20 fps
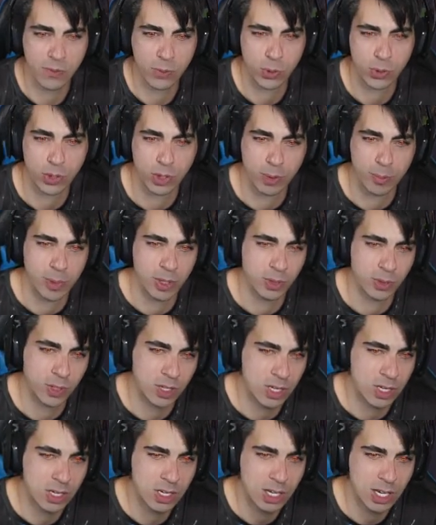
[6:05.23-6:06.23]
for your
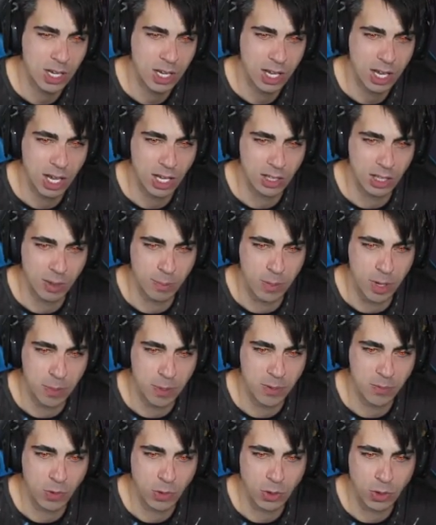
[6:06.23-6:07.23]
ability. And then
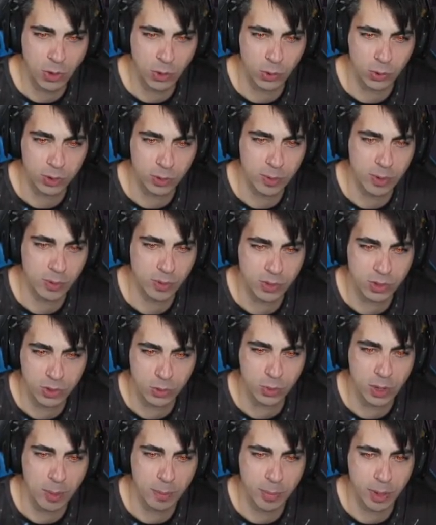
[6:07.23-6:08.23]
maybe for your ultimate, we'll do
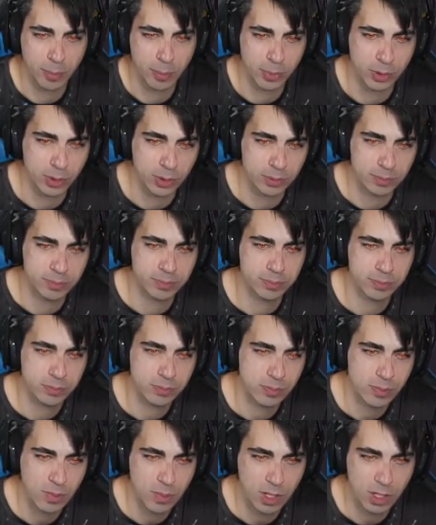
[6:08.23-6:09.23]
right bumper.
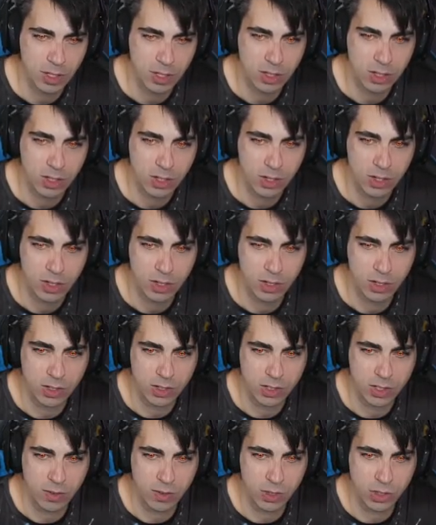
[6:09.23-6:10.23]
Let's give